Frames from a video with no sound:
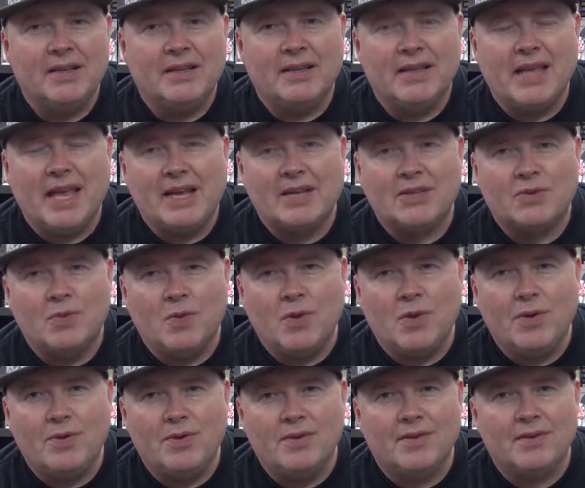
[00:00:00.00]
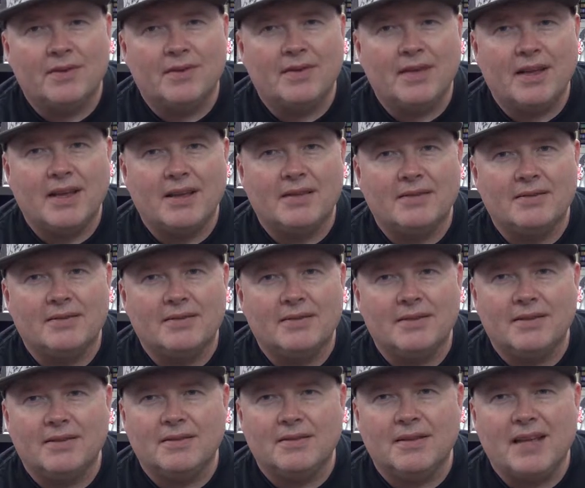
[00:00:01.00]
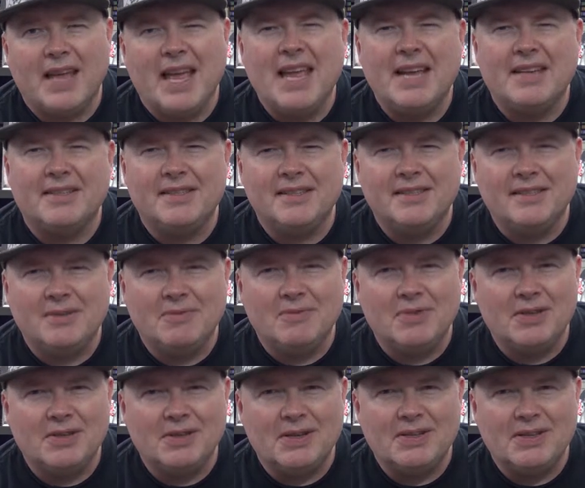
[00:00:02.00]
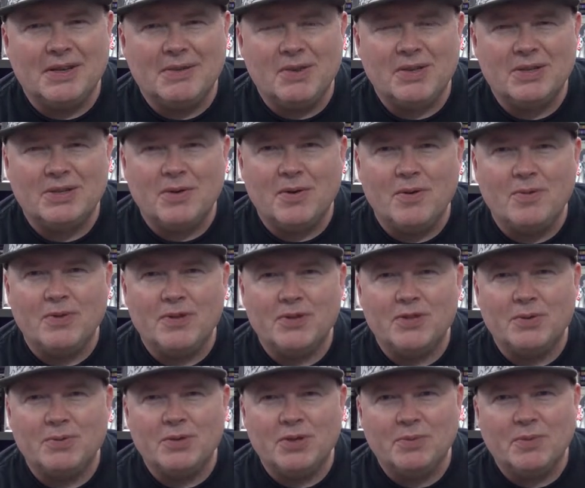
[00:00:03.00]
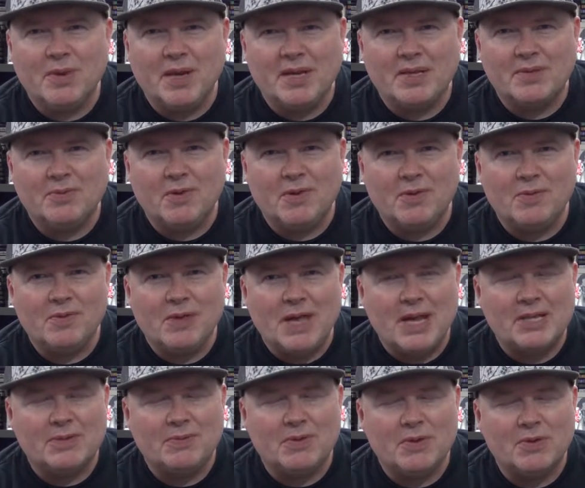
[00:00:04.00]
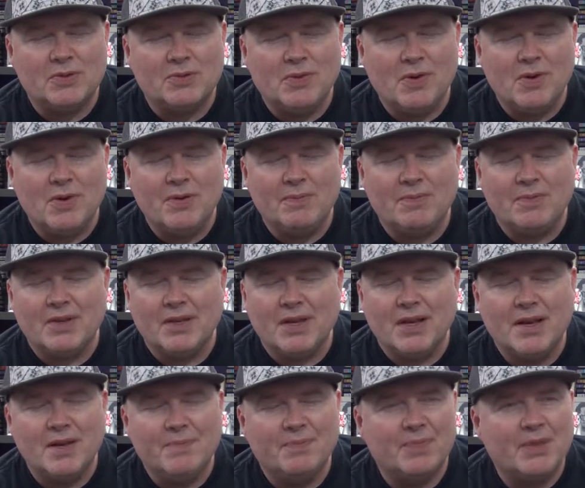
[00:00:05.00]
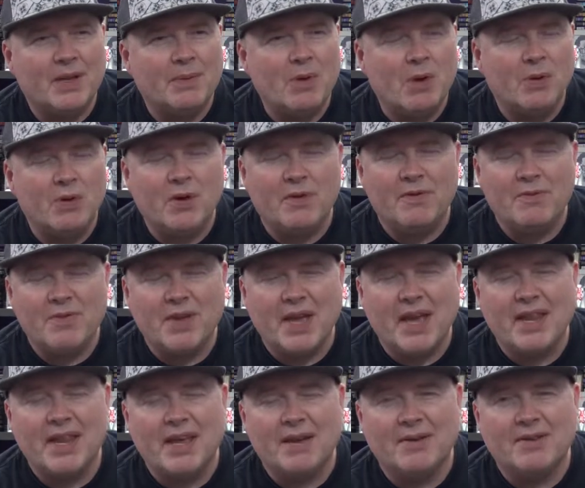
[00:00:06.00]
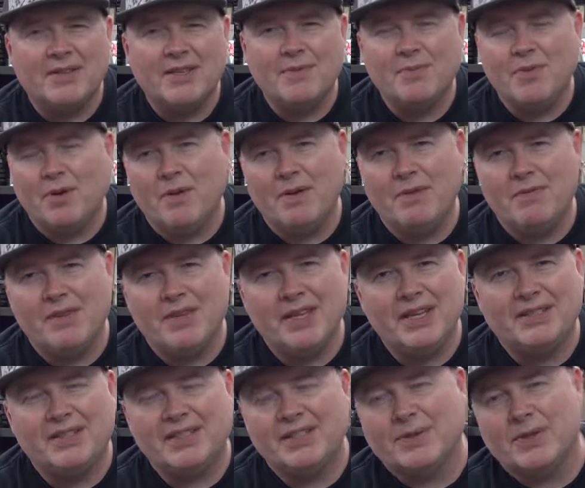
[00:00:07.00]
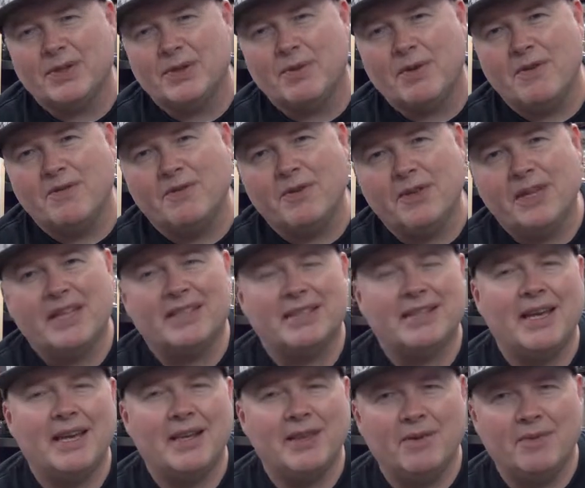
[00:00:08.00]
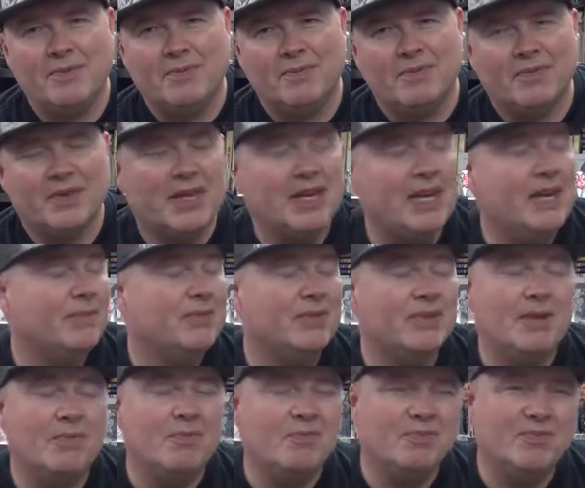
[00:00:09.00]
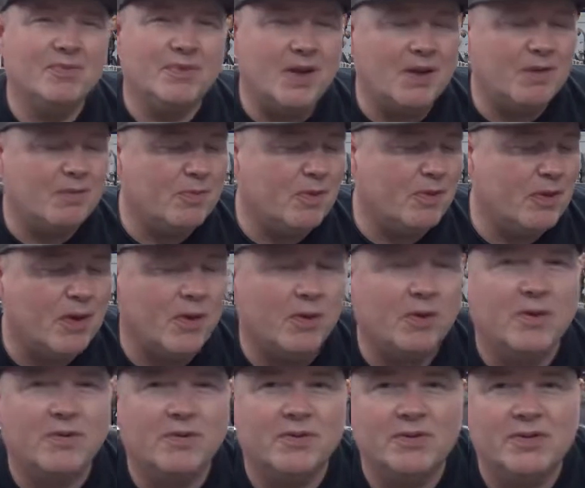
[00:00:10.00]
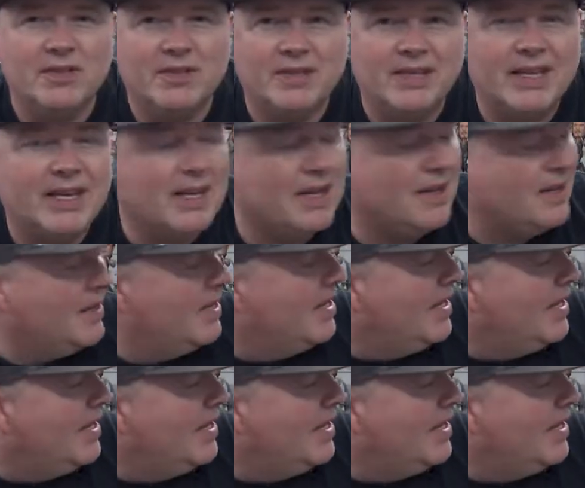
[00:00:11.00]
X1 X, is that what it's called? The Super Duper Xbox One? I'm holding off from getting that because they'll probably release a special one for the next Halo game, so I'll probably hold off until that.